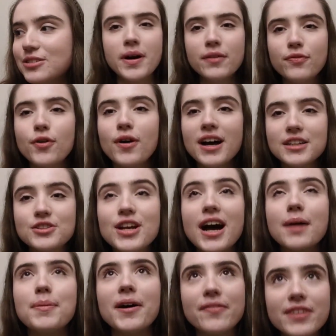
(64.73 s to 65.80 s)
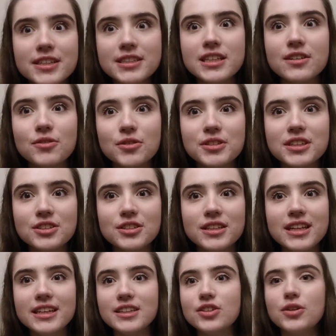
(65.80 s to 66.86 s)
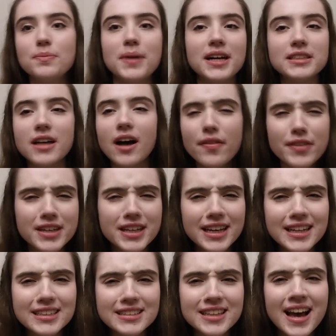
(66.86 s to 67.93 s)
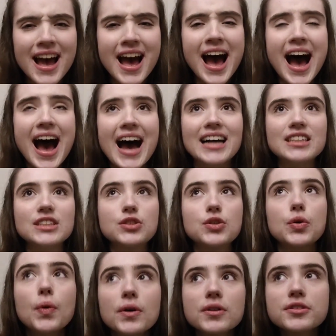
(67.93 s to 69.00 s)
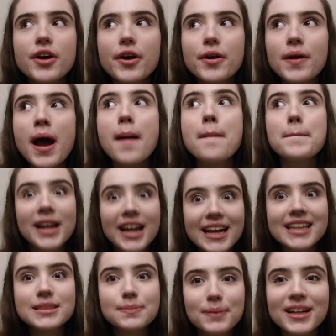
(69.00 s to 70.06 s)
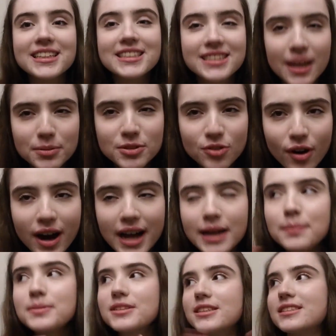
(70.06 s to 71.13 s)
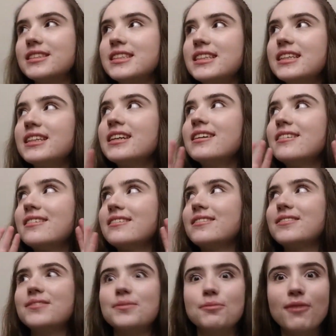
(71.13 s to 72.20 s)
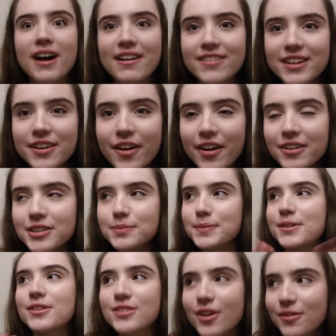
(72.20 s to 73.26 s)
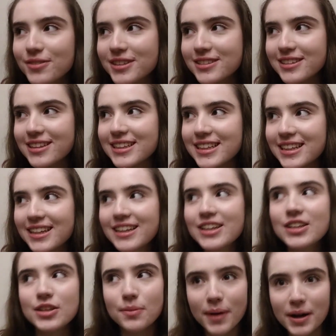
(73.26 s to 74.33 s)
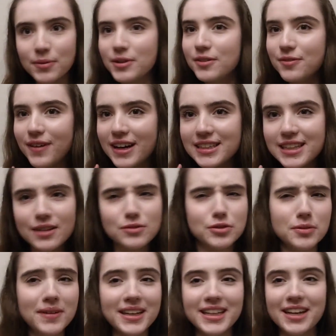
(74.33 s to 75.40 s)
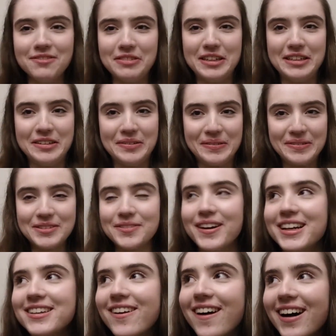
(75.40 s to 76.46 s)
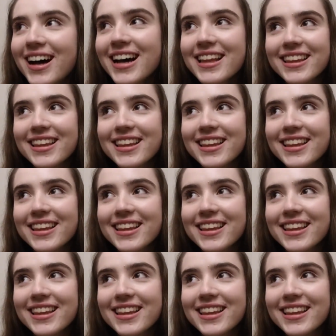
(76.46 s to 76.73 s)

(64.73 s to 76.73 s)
So I thought I'd chat about this year auditioning compared to other years, and also please, please subscribe to see where it goes, because obviously you might want to find out, do I get recalled, do I not?